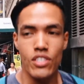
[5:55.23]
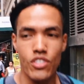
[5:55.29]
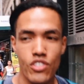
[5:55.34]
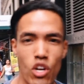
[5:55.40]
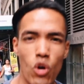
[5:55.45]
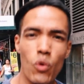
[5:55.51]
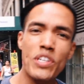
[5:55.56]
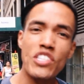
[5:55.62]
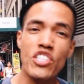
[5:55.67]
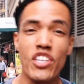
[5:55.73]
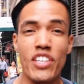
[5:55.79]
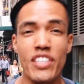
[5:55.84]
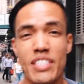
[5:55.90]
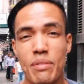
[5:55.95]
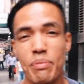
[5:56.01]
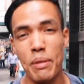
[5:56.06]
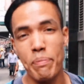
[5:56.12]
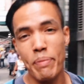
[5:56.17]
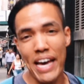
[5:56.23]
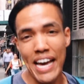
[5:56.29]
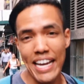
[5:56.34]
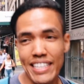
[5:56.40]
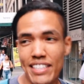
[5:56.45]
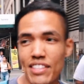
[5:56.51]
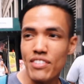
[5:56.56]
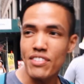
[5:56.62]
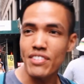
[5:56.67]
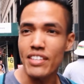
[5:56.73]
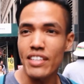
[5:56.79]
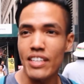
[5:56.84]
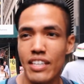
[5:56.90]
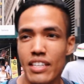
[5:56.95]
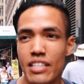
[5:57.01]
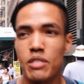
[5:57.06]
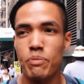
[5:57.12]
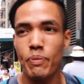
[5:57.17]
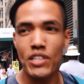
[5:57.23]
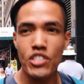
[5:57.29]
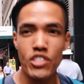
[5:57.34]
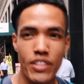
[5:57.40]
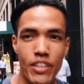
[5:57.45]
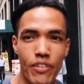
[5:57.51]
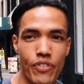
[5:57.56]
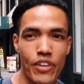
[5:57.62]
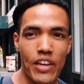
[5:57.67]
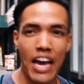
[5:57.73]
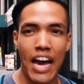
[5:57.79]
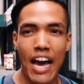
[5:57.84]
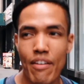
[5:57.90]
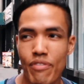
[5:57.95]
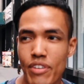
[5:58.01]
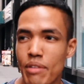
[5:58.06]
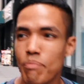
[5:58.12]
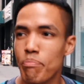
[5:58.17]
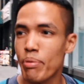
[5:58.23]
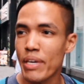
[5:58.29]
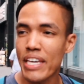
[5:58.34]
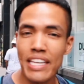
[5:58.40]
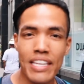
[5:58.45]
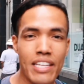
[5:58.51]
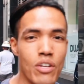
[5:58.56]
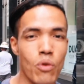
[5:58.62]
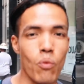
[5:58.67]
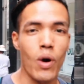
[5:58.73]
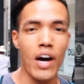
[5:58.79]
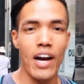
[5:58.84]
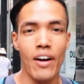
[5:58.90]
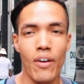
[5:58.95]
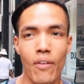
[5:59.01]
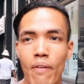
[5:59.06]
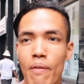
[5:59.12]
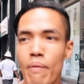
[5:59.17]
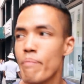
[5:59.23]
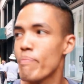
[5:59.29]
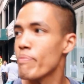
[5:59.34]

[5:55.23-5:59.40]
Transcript: It's always good to be back in the city, especially if you haven't been in a while.